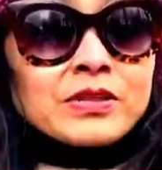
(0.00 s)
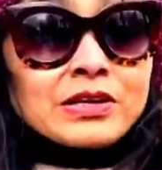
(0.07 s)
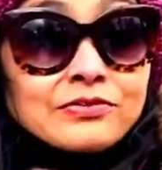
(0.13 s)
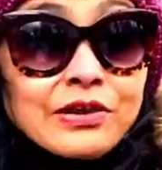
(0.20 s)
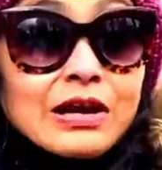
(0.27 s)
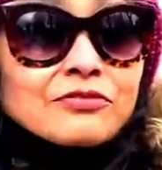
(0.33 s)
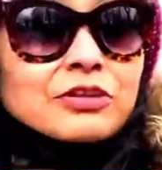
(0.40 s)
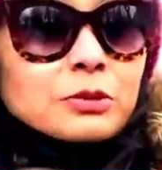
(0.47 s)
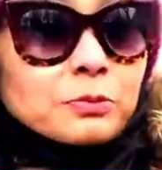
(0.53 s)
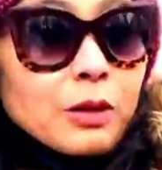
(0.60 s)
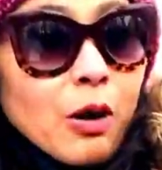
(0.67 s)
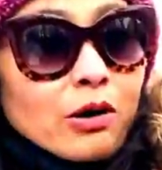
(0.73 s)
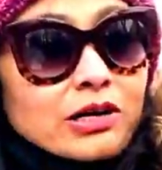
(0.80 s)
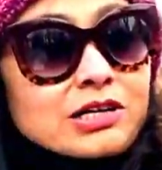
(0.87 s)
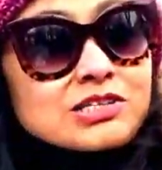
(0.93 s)
travel
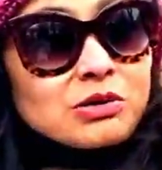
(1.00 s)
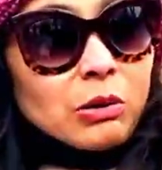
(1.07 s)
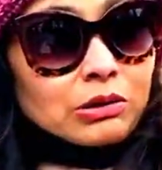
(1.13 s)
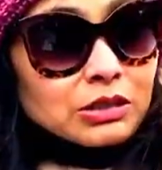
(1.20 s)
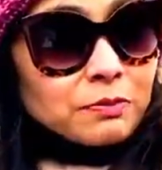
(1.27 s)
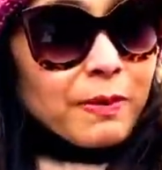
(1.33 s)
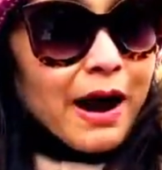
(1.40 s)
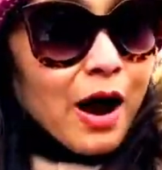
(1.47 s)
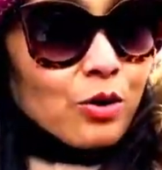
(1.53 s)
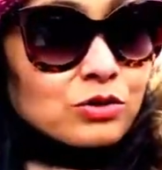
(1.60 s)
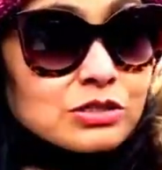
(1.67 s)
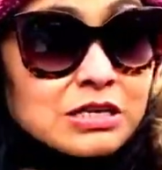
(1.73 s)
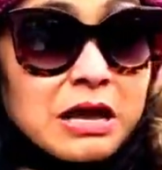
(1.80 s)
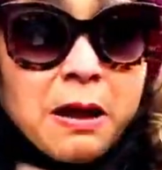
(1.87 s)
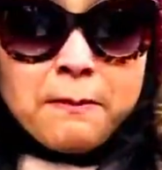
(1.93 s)
vlog is all
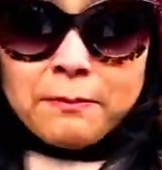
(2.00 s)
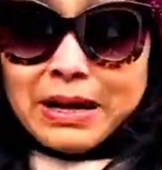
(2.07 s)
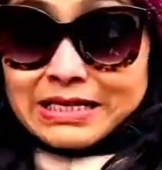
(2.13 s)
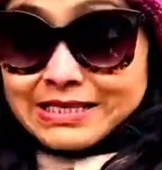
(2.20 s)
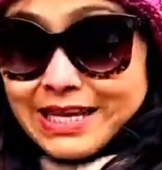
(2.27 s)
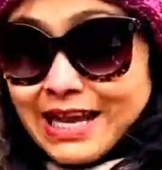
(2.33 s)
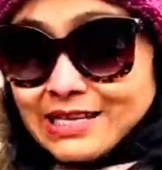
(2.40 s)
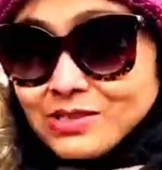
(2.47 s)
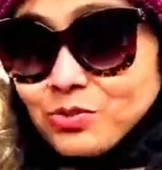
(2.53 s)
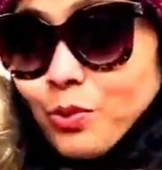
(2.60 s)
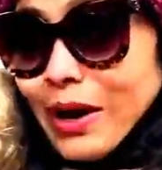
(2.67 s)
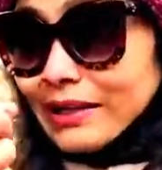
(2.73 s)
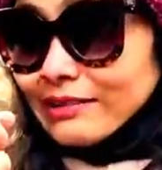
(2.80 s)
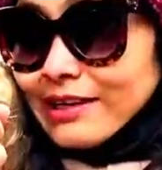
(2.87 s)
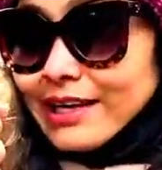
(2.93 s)
about. But yes,
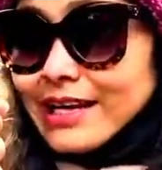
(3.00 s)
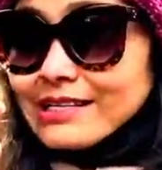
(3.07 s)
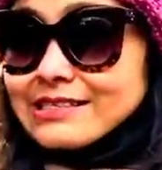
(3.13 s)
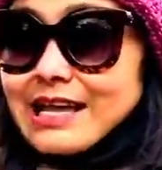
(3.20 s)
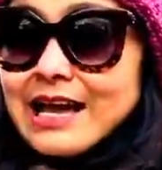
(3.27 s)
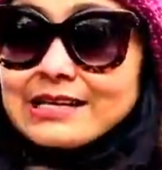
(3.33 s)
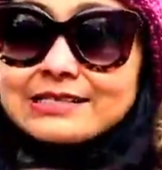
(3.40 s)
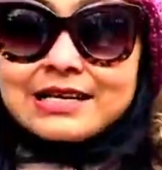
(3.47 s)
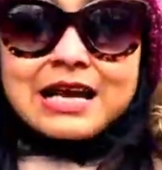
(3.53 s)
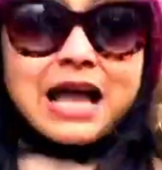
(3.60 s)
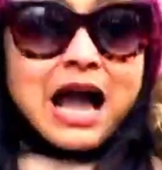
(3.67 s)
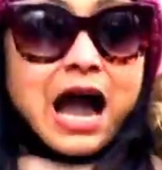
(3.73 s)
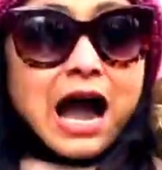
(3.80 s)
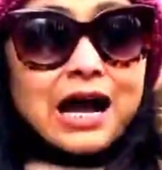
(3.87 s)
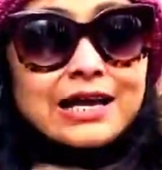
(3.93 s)
one thing is that
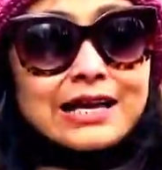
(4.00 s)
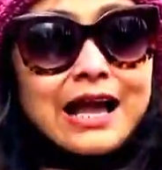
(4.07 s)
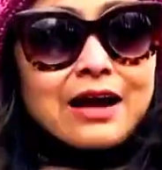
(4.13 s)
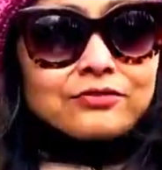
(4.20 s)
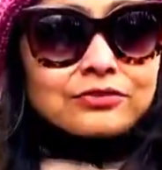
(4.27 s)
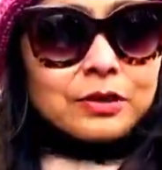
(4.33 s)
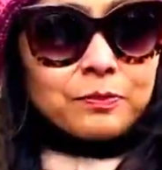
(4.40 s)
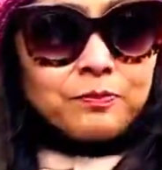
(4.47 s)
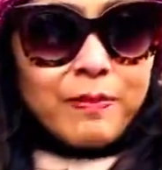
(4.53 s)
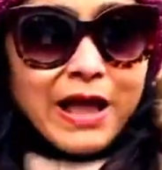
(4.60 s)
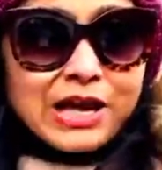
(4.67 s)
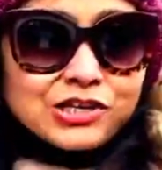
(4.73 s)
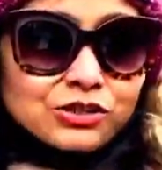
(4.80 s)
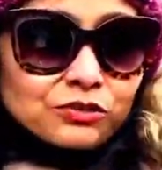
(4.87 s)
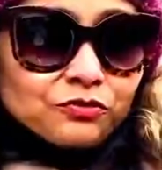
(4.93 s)
I have the
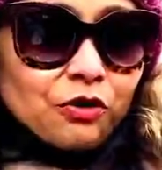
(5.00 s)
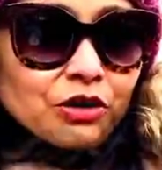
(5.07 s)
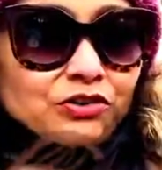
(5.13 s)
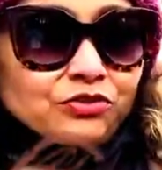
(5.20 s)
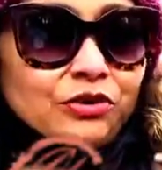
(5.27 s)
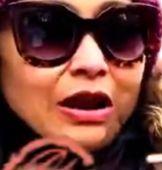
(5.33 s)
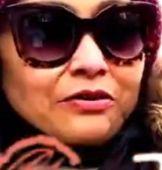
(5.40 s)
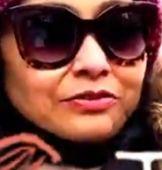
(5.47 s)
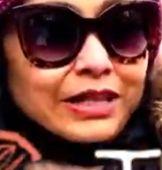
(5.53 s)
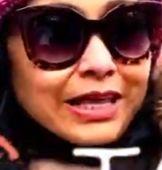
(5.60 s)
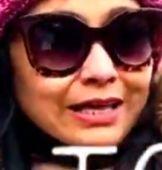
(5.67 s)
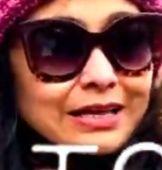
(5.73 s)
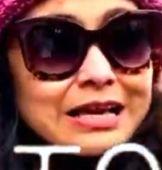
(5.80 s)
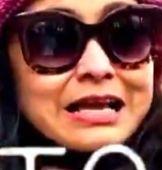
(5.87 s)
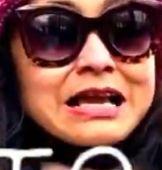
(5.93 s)
passion for traveling
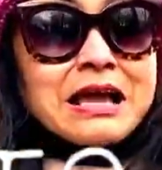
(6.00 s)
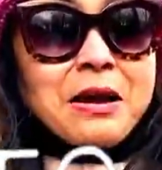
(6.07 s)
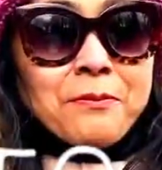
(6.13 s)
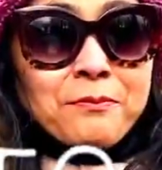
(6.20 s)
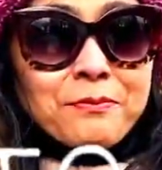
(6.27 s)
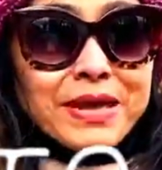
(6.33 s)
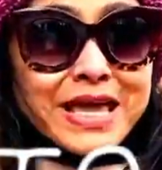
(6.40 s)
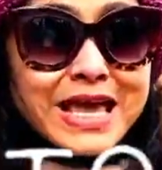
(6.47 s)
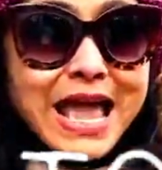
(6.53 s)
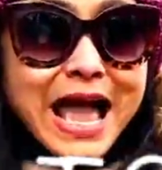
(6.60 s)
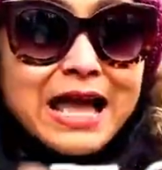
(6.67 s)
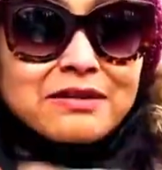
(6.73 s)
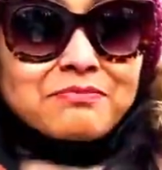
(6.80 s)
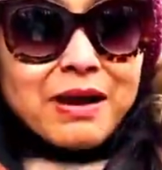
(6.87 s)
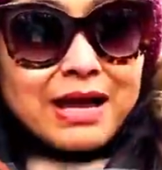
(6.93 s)
me
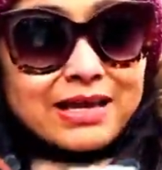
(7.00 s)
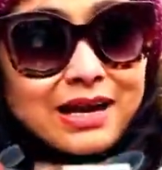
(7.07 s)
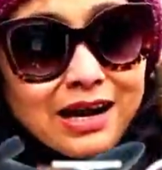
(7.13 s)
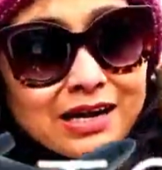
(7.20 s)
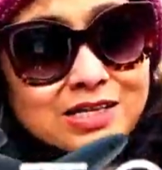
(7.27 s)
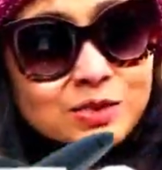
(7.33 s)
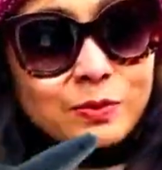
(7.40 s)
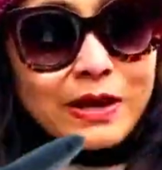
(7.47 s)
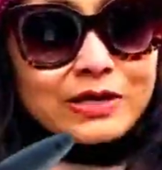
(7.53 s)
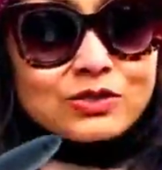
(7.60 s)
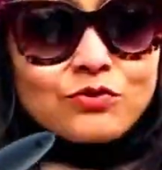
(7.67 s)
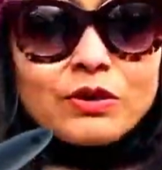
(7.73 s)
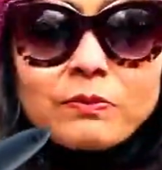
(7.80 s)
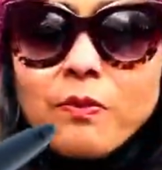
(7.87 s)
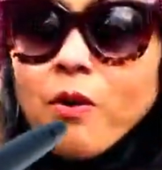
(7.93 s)
and my husband
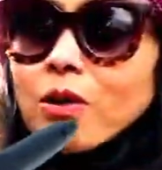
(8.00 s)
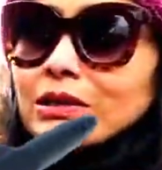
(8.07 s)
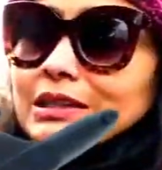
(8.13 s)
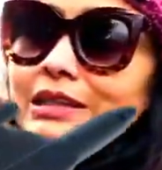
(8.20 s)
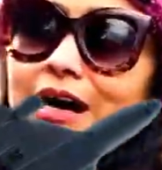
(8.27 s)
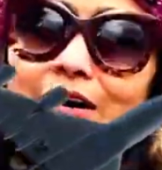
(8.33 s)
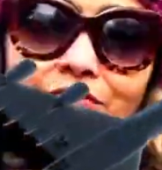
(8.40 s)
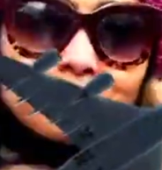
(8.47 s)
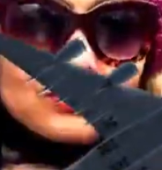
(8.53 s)
we both love